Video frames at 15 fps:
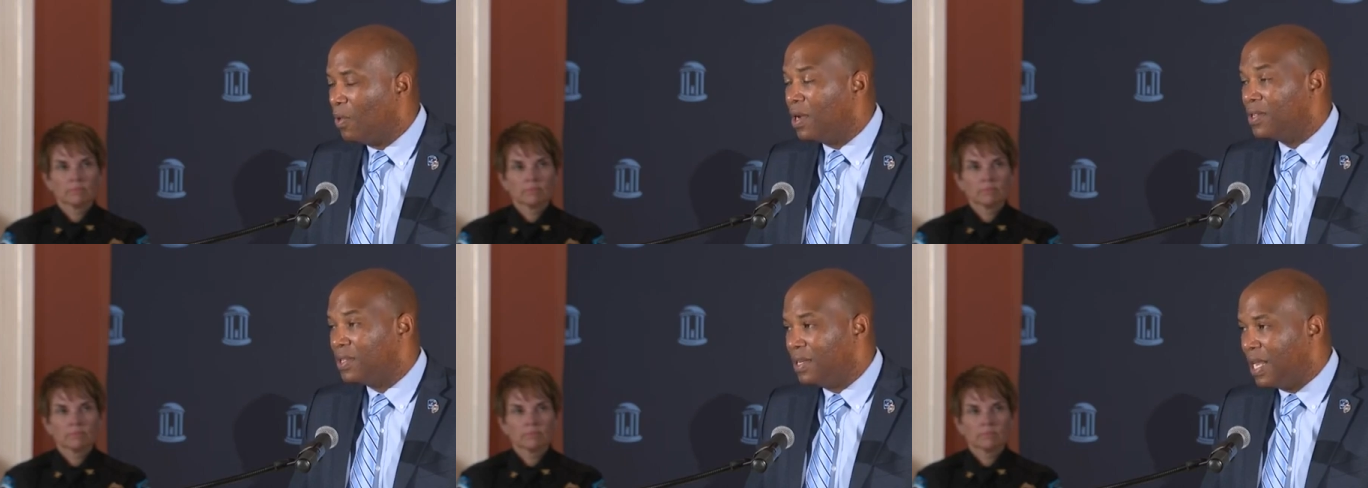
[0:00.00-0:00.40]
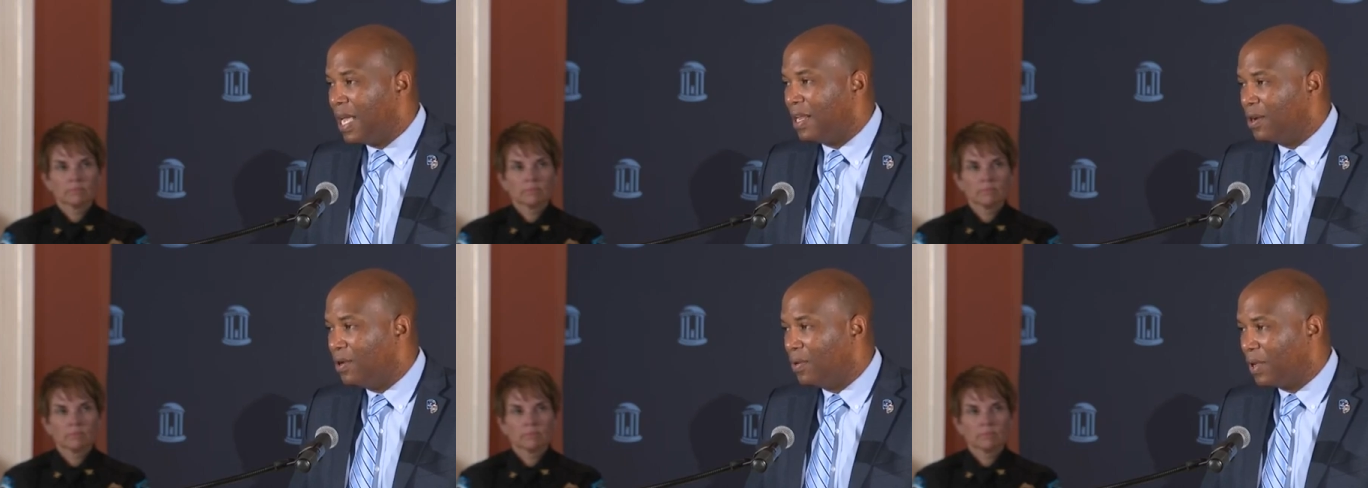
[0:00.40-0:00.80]
Speaker 1: was
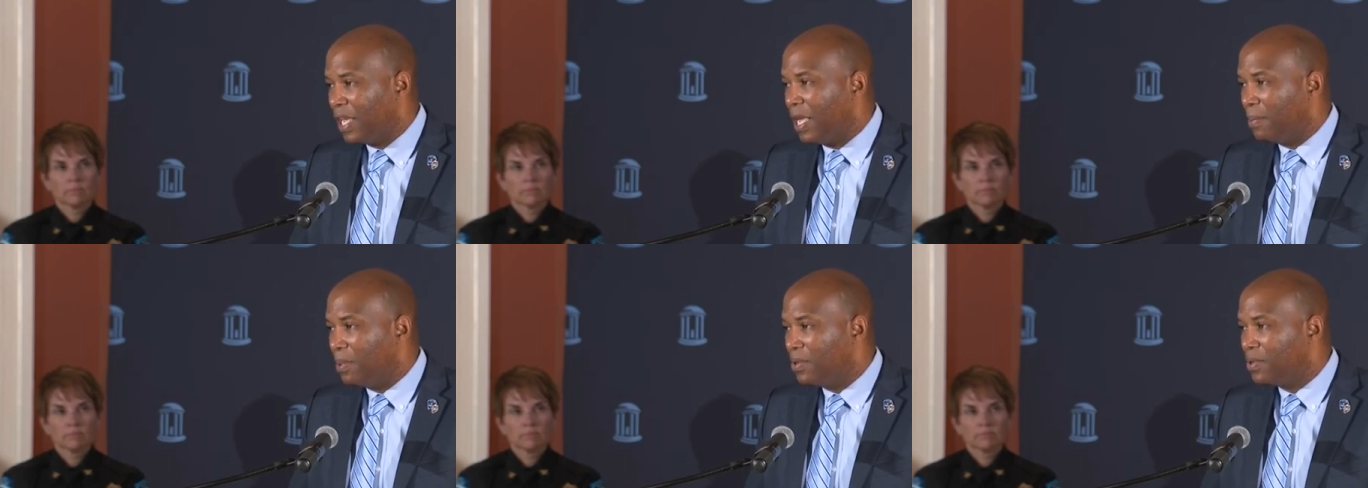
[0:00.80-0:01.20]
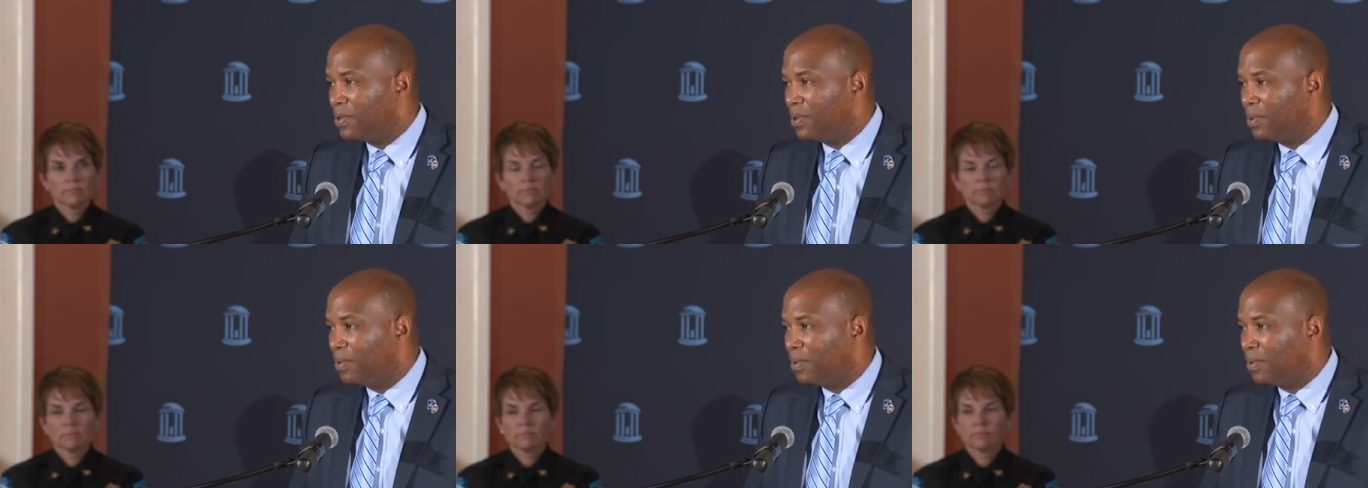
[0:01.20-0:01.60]
not on campus.
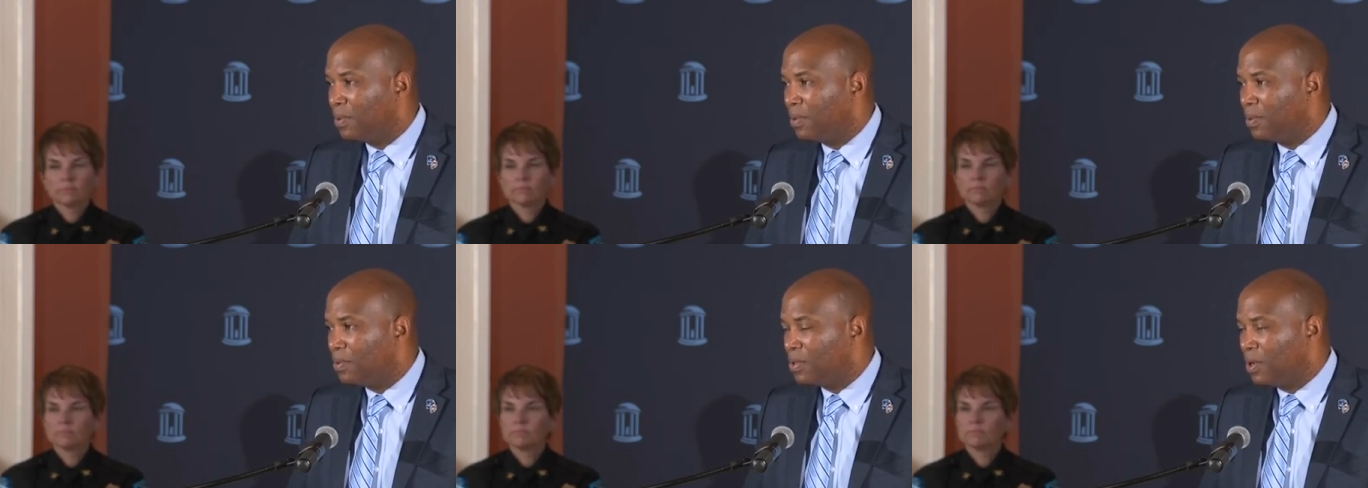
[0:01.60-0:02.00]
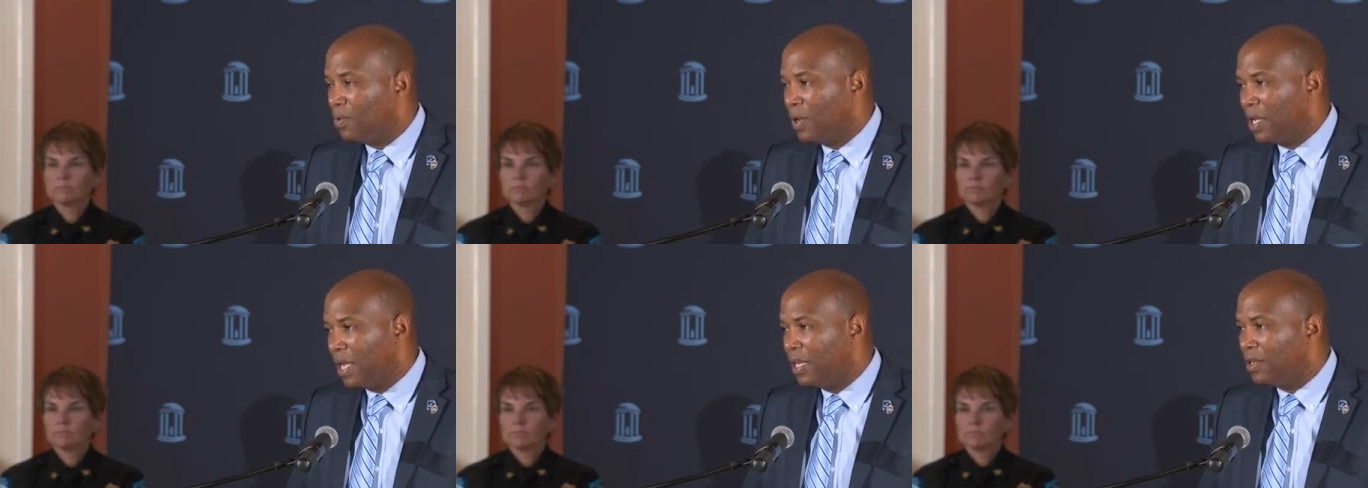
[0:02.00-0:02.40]
So
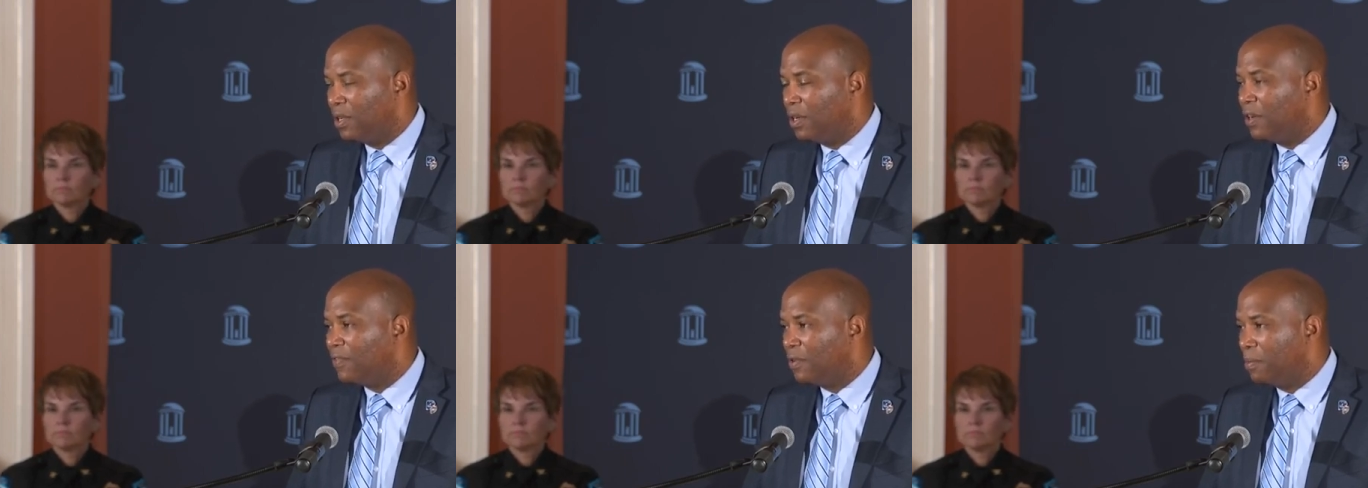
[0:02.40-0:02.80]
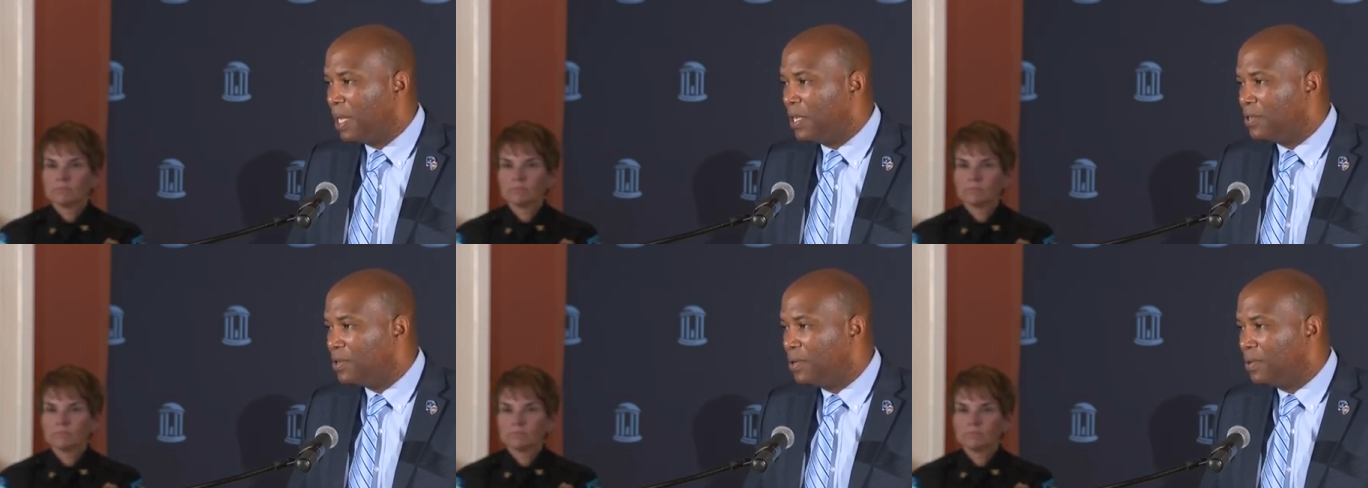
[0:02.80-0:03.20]
we had good
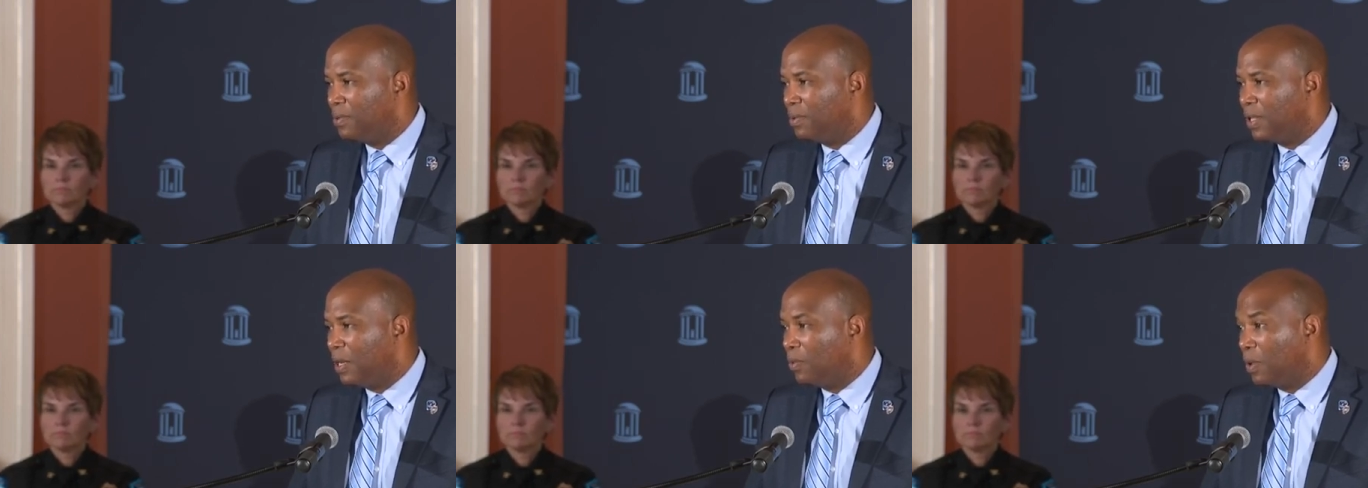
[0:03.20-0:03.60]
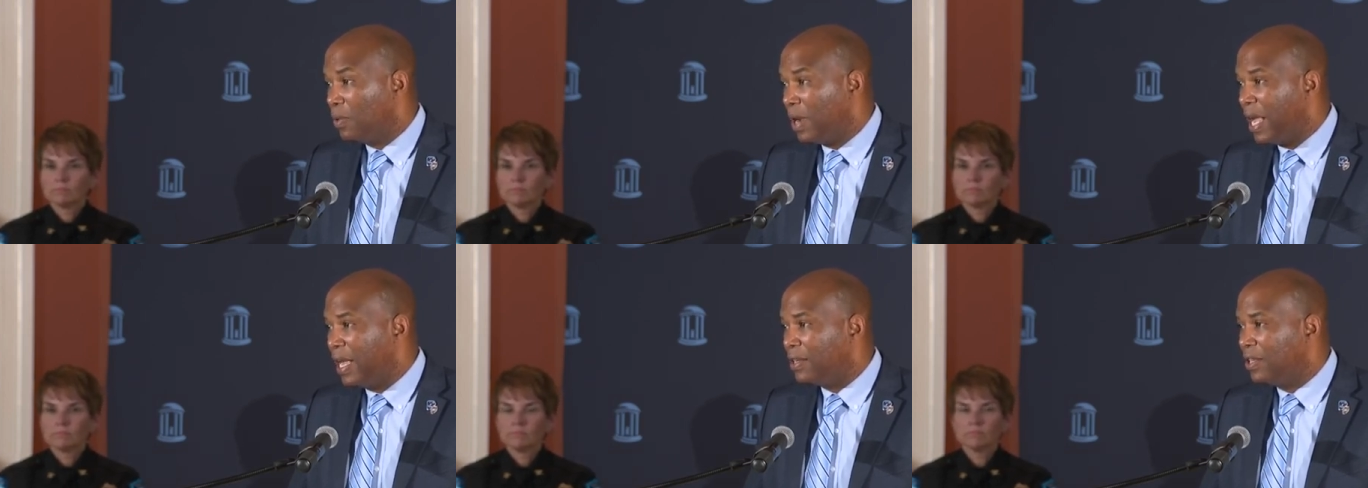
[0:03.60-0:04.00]
information that we
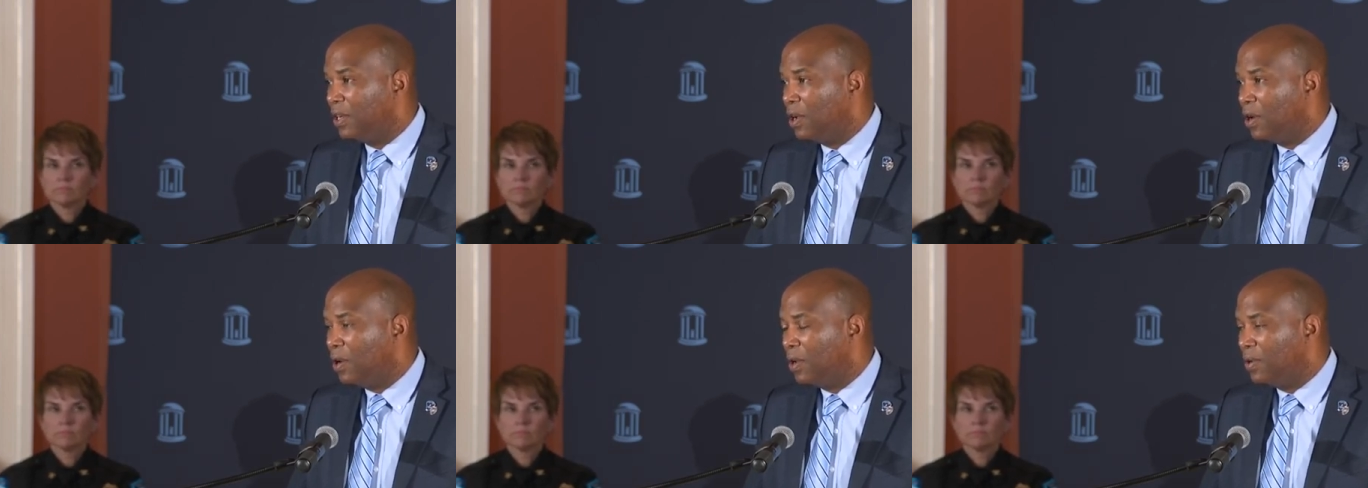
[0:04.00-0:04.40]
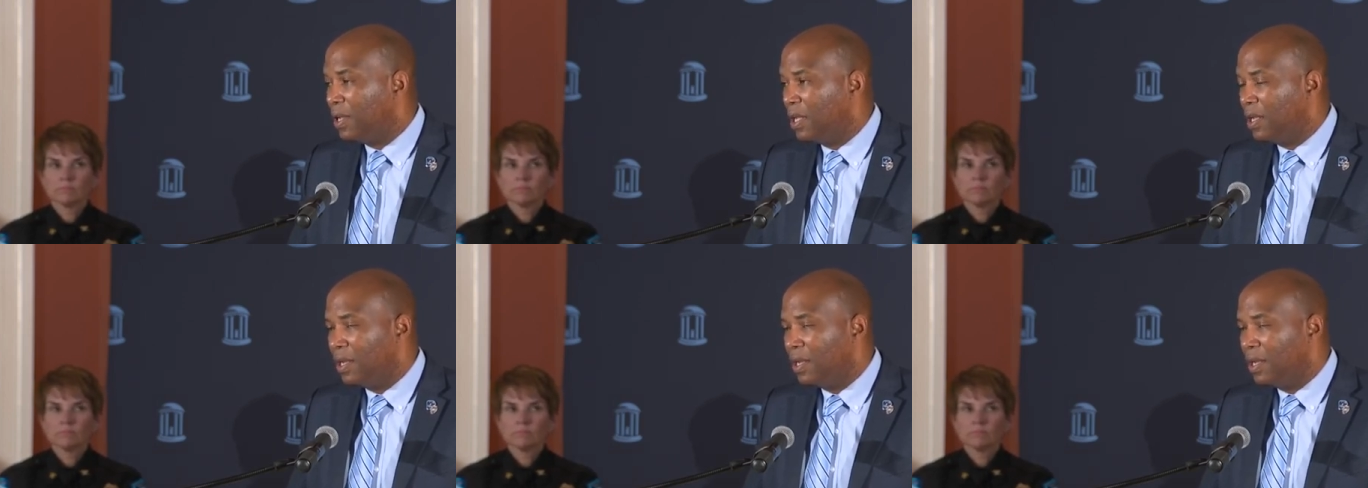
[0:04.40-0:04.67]
were acting on.